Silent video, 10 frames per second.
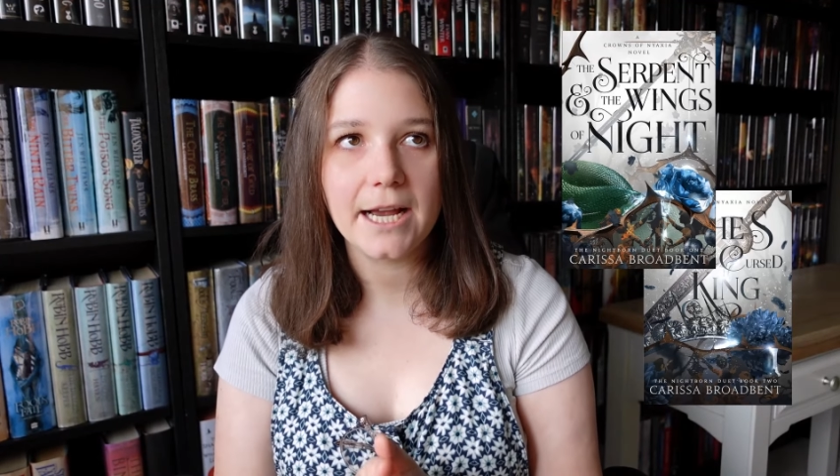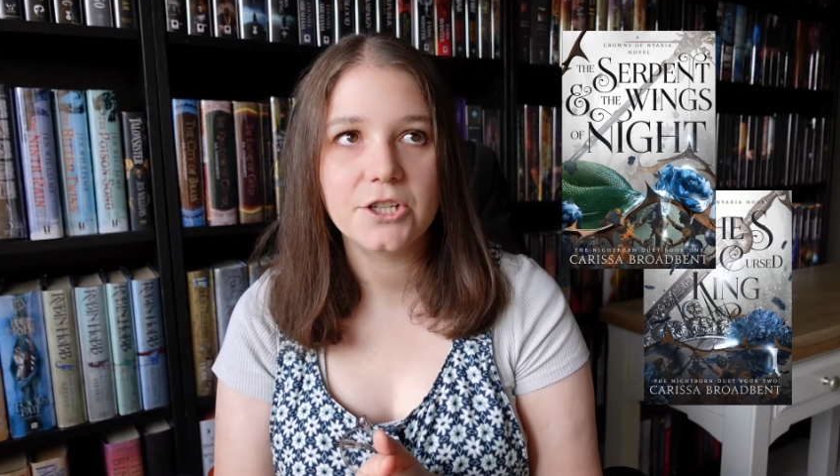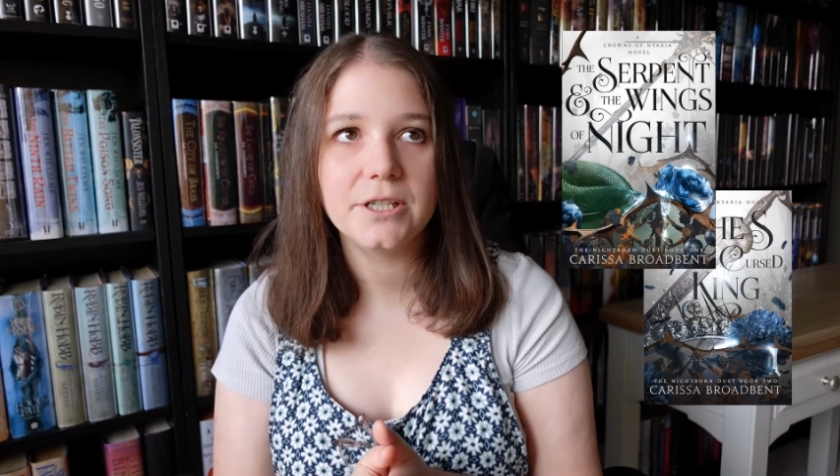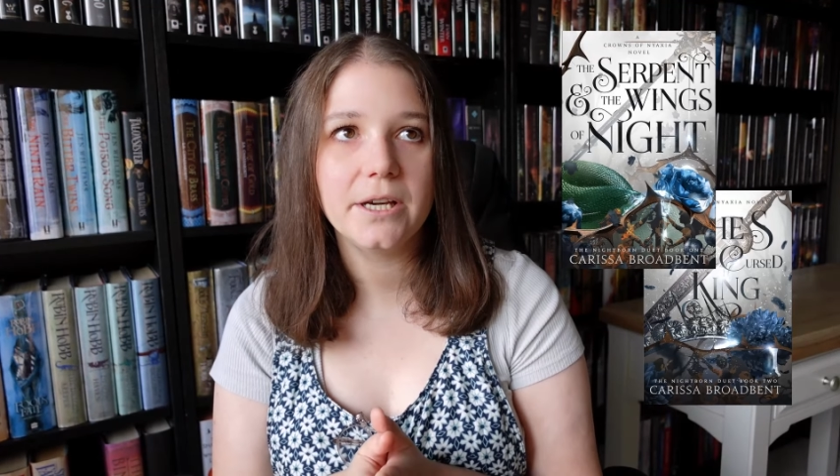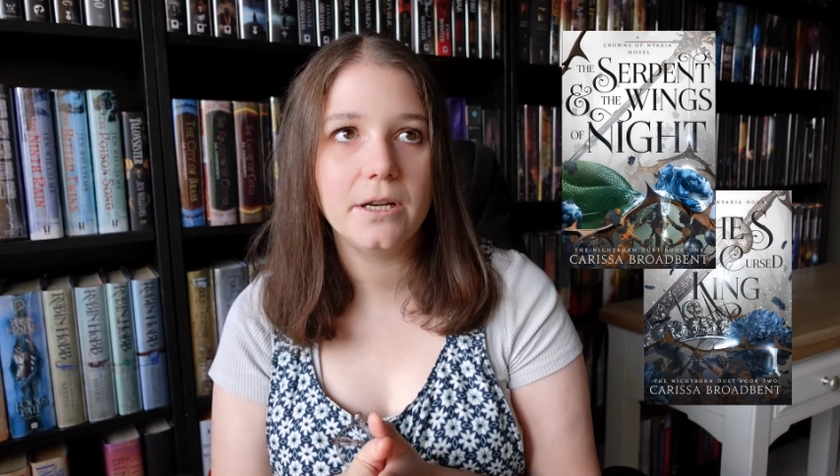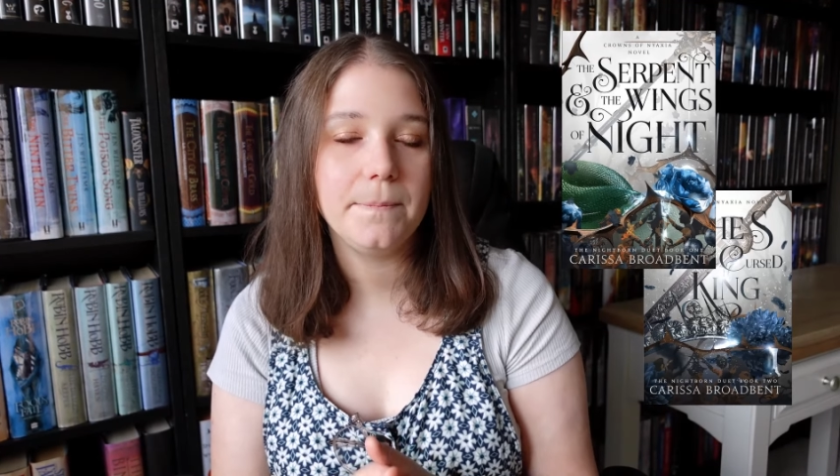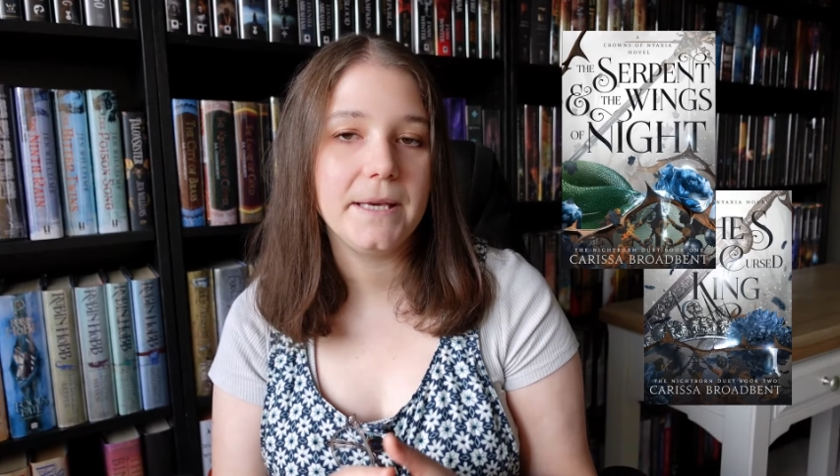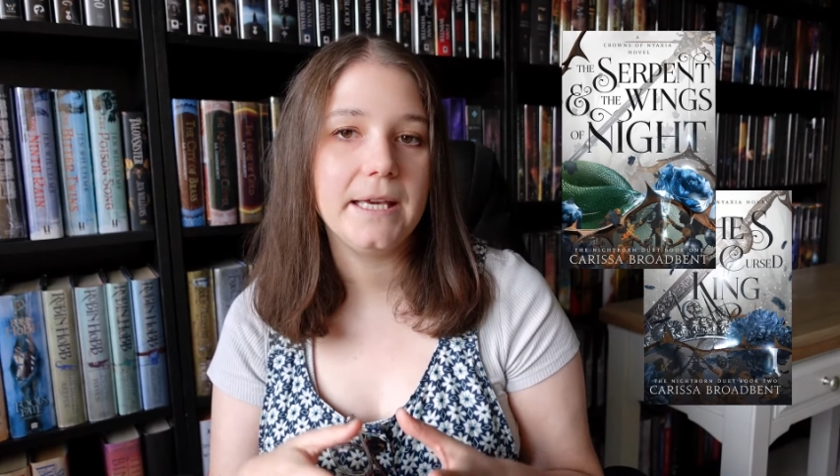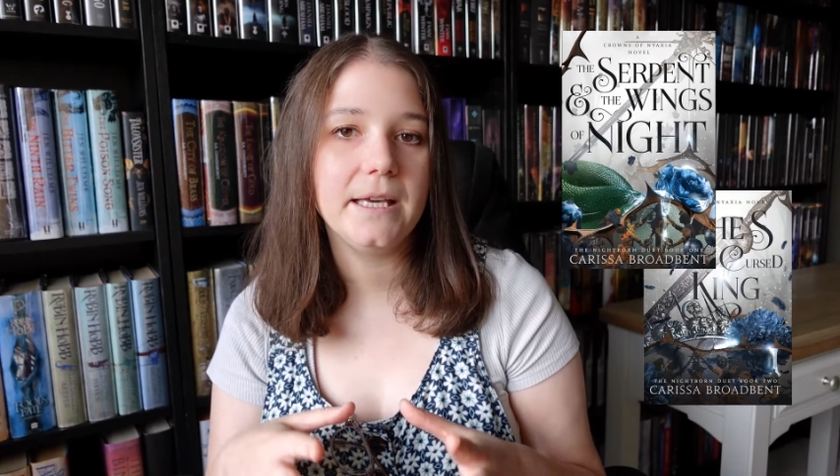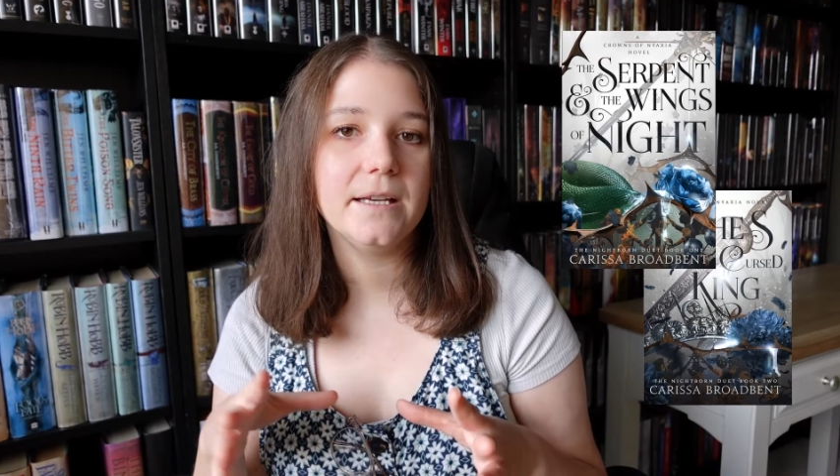actually going to
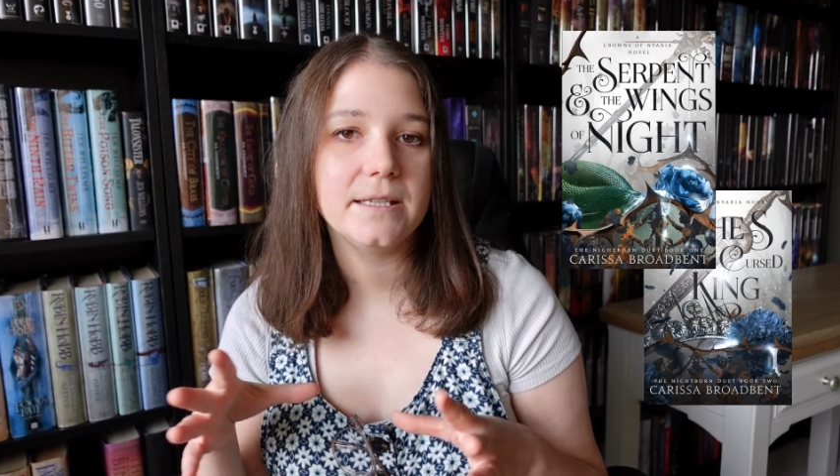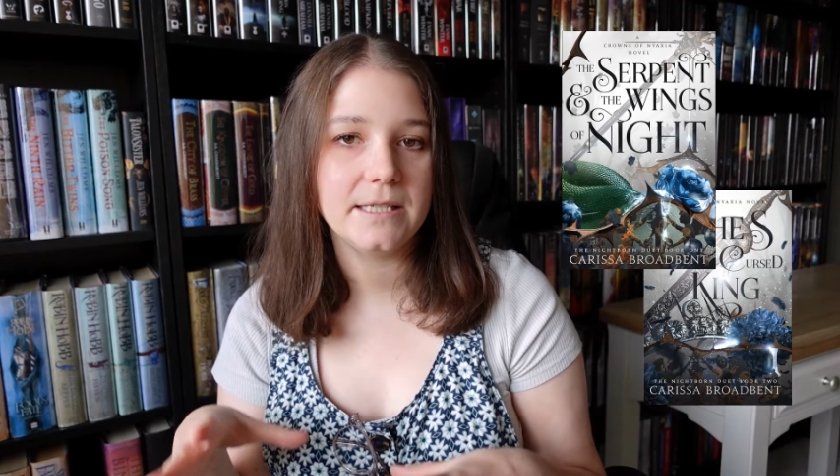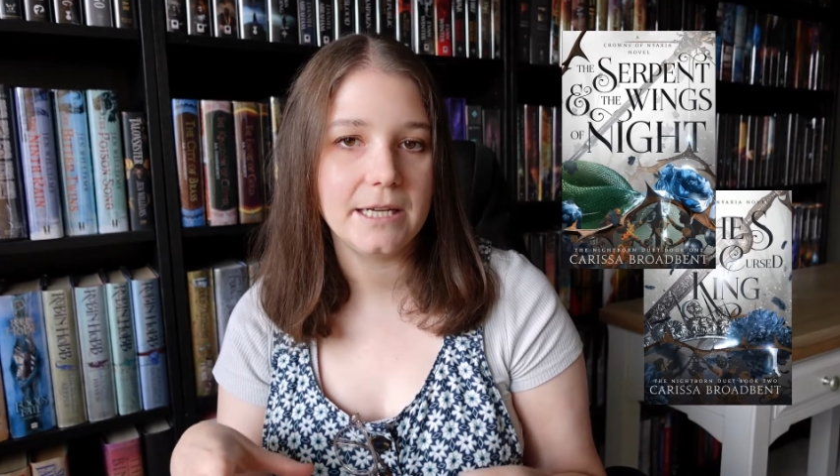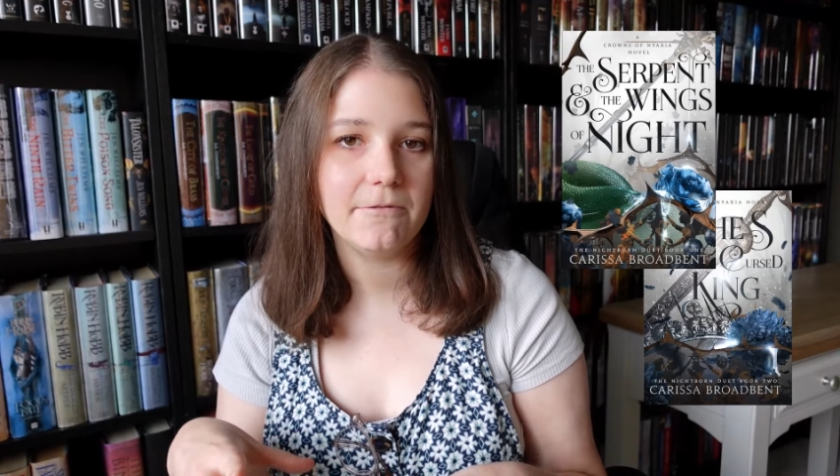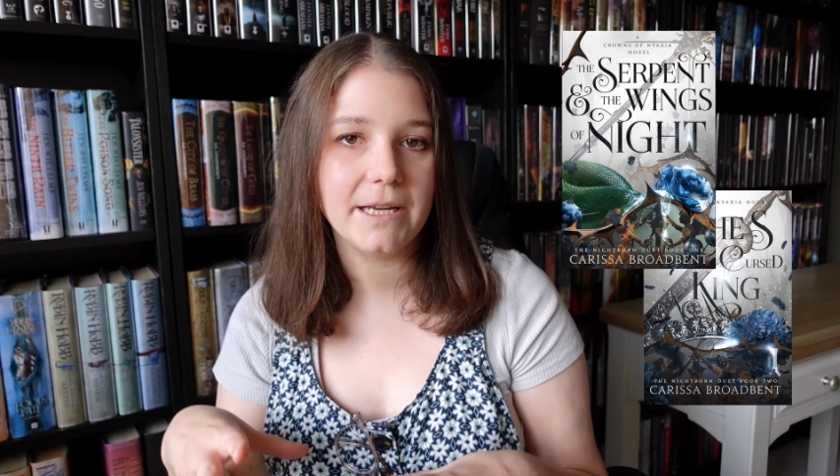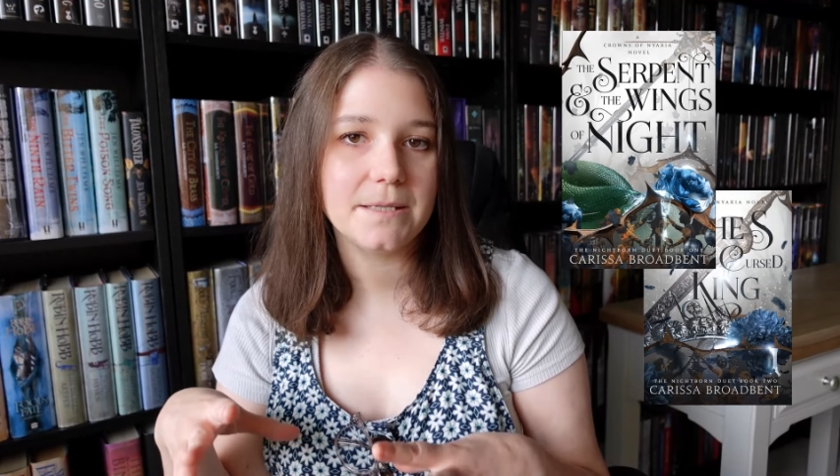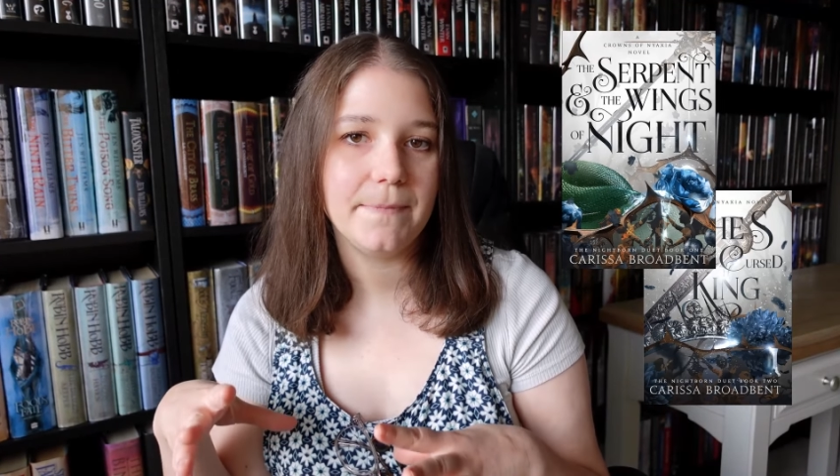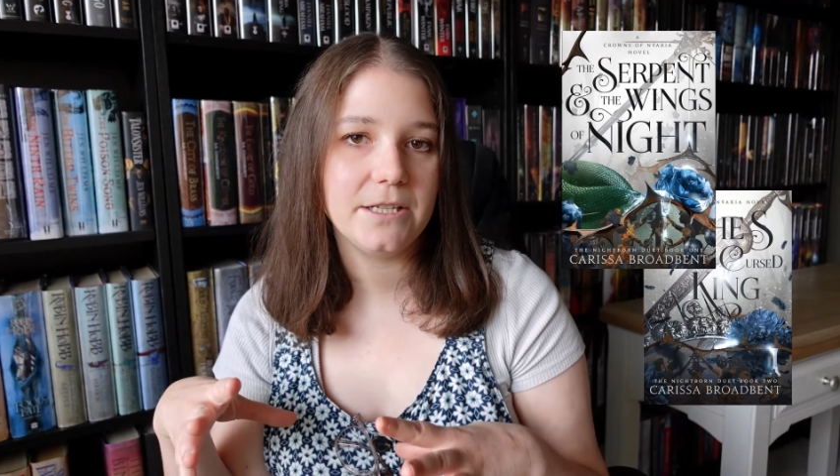be a series